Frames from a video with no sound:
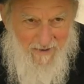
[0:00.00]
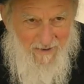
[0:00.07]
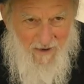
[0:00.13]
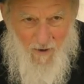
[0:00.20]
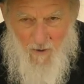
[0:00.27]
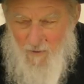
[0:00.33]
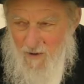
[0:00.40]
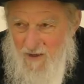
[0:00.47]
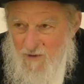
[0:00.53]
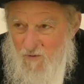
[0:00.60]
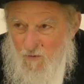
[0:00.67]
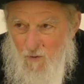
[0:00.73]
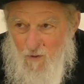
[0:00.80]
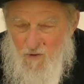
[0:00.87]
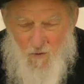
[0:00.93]
You know, his
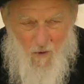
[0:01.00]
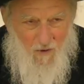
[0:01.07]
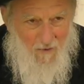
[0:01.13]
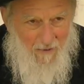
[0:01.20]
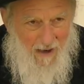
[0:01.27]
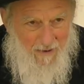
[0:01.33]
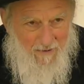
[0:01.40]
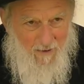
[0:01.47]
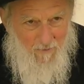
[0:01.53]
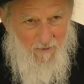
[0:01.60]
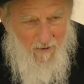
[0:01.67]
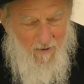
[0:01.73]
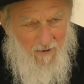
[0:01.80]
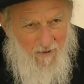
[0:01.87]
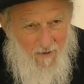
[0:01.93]
food is all around him.
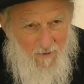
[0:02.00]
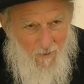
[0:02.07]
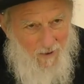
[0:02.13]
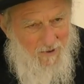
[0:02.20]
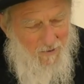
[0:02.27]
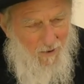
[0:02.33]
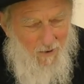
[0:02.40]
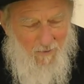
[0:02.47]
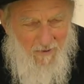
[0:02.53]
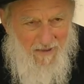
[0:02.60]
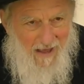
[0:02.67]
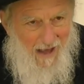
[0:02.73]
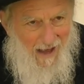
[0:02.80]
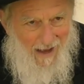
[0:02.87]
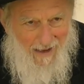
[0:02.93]
What's wrong with
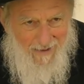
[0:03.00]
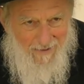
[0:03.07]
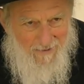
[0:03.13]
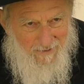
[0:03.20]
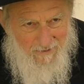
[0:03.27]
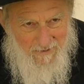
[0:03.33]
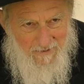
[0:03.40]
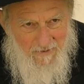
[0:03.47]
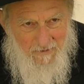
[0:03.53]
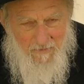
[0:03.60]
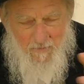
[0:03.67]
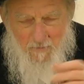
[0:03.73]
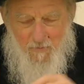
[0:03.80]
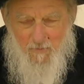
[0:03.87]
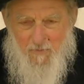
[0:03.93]
that?
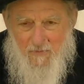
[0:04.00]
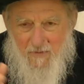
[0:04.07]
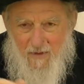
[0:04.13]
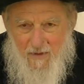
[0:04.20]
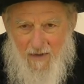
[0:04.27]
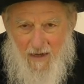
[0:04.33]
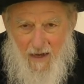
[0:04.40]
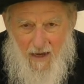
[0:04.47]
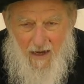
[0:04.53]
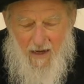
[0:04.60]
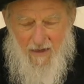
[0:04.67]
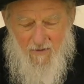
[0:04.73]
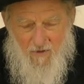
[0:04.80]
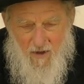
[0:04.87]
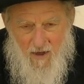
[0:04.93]

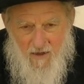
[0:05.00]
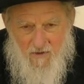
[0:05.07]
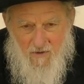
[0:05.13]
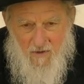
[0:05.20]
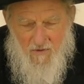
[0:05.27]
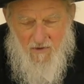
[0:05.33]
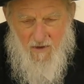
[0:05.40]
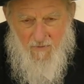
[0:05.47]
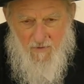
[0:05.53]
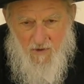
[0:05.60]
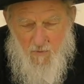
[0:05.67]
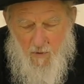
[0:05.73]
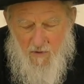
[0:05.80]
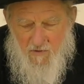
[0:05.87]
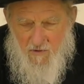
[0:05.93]
And the answer that's given
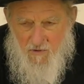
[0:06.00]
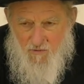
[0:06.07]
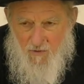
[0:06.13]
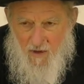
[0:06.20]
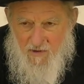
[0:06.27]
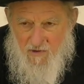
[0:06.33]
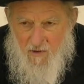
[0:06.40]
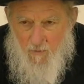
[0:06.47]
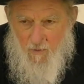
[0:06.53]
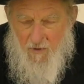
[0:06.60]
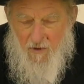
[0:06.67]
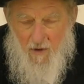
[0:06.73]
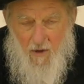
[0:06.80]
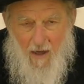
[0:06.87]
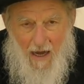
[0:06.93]
is well, it's contrasted
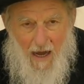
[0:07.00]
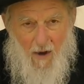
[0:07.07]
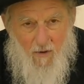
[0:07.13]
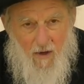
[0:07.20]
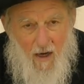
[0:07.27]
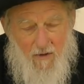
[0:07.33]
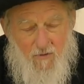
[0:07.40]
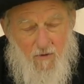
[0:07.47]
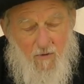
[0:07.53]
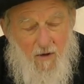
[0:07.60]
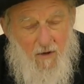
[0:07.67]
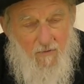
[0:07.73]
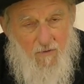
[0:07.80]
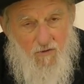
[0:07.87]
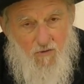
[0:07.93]
with how God took
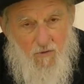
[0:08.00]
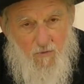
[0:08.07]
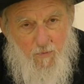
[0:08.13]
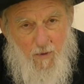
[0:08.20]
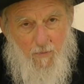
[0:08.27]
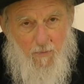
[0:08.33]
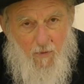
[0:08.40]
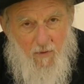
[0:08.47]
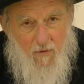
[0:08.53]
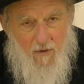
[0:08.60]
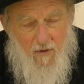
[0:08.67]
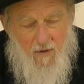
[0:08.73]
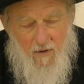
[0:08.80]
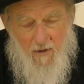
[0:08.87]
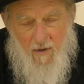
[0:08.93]
care of the Jewish people
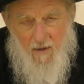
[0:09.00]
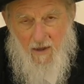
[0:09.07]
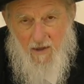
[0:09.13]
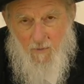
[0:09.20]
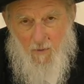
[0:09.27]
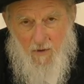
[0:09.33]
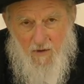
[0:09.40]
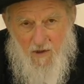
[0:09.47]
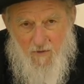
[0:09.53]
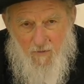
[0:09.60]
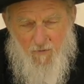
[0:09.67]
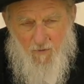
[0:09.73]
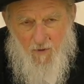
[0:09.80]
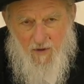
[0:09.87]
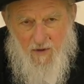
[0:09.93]
in the wilderness for
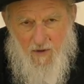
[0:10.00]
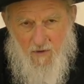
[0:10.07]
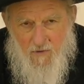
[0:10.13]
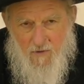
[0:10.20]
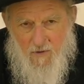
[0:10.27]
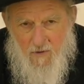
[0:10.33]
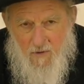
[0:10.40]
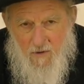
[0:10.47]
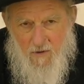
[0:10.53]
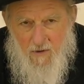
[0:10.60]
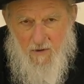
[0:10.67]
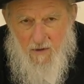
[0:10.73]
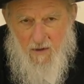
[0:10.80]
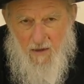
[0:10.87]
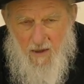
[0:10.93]
40 years.
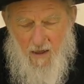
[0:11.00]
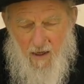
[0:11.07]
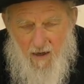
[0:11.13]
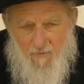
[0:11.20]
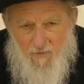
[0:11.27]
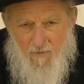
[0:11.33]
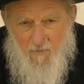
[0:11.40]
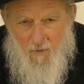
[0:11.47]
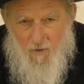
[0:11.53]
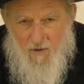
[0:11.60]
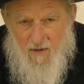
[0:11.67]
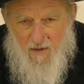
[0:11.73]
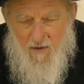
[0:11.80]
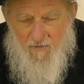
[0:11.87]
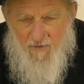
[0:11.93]
Every
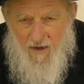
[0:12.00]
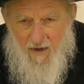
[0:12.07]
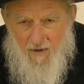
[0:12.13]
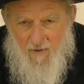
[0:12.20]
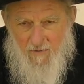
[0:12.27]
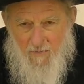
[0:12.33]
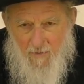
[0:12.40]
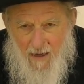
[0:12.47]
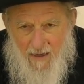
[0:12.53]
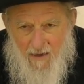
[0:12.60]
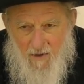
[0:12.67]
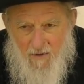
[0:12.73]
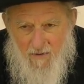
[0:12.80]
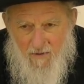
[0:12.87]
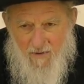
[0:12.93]
morning they found
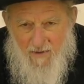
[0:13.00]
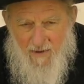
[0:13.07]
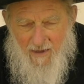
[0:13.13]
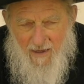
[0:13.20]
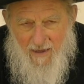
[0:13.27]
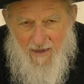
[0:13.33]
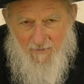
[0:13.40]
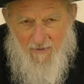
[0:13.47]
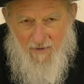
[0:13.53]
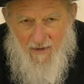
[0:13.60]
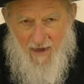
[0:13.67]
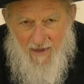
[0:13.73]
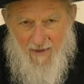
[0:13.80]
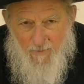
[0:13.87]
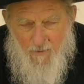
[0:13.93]
manna, and every
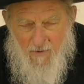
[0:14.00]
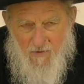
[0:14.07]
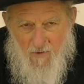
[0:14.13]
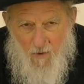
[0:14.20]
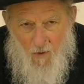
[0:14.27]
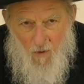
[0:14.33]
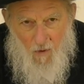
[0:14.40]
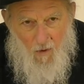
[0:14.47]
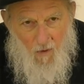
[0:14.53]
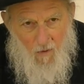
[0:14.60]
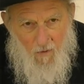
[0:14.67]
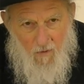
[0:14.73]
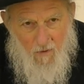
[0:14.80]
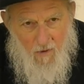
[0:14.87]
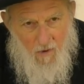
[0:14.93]
night it was
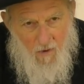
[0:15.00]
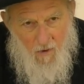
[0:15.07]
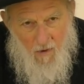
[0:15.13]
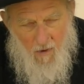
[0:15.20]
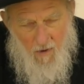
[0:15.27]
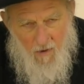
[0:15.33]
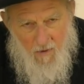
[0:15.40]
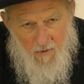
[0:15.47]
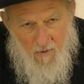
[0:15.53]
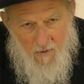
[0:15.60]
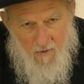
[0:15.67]
all gone.